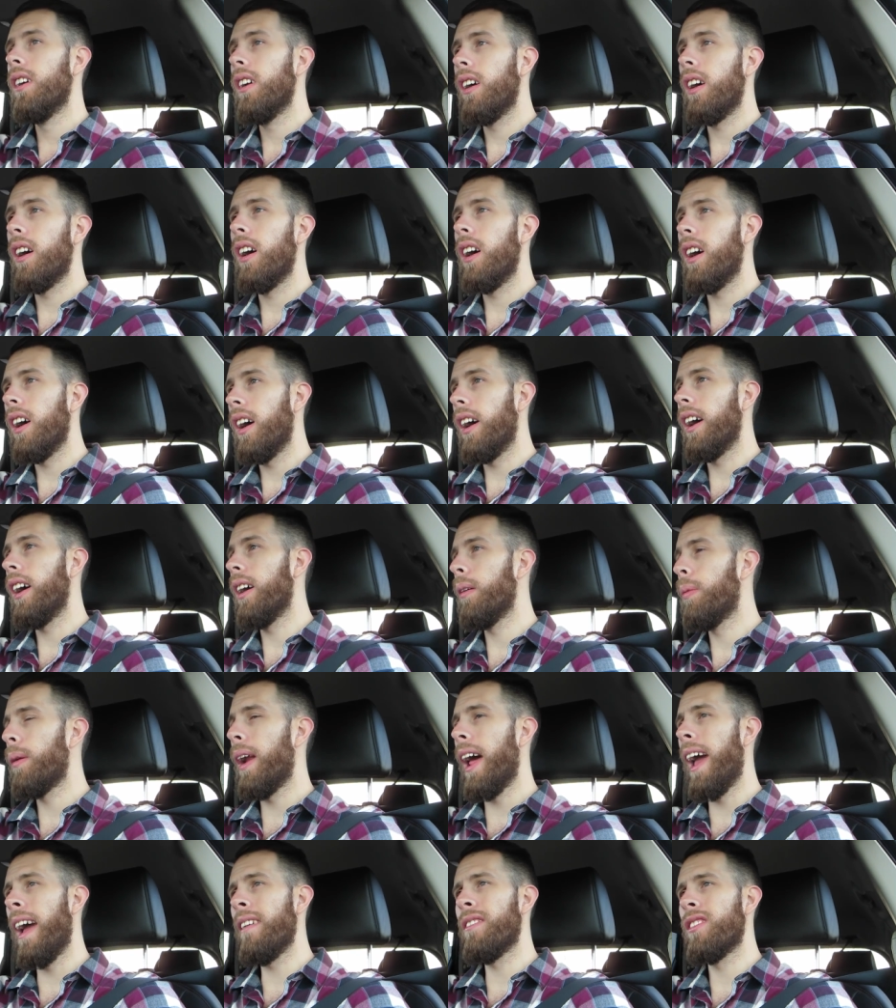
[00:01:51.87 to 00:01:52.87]
Oh,
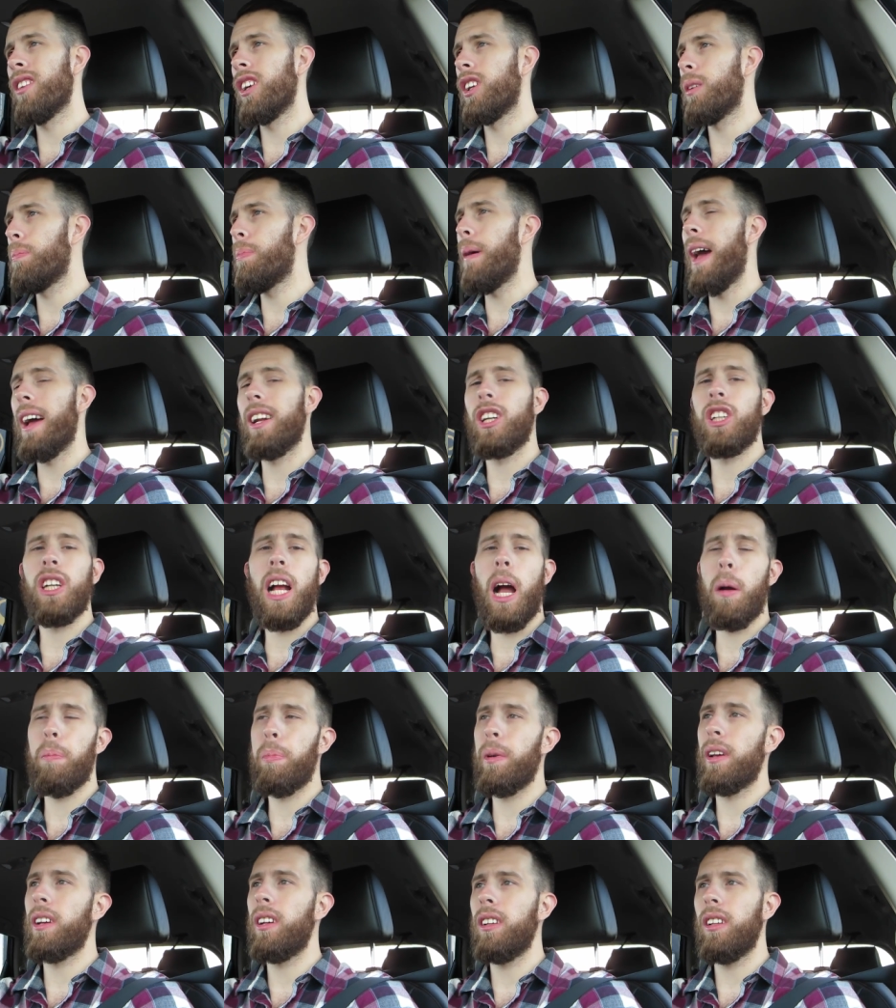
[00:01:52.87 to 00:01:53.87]
but I had such bad
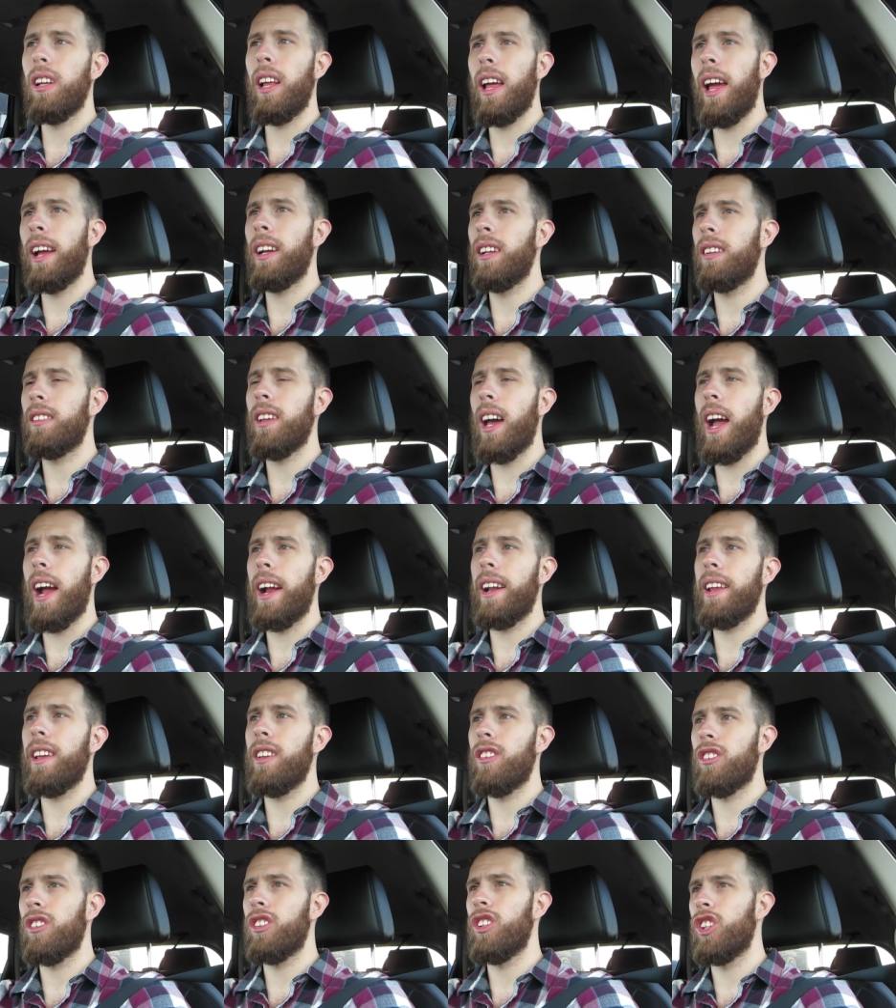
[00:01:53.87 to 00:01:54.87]
shopping
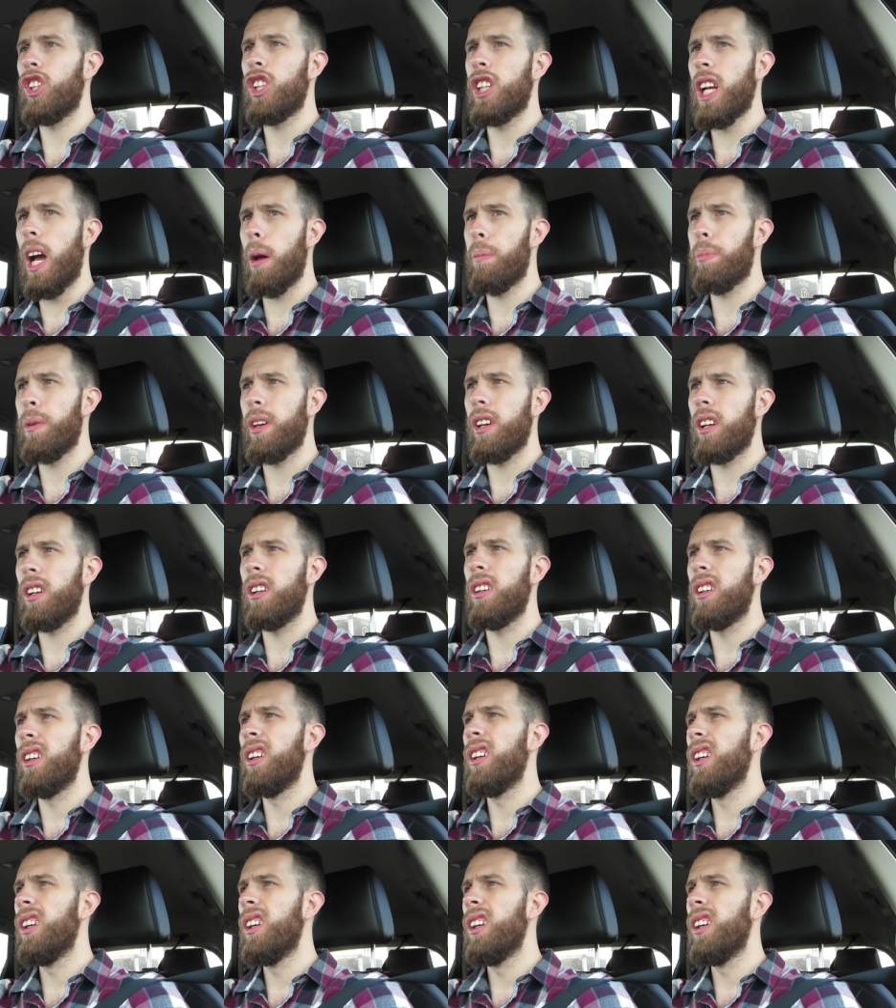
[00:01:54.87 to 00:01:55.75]
anxieties and shopping.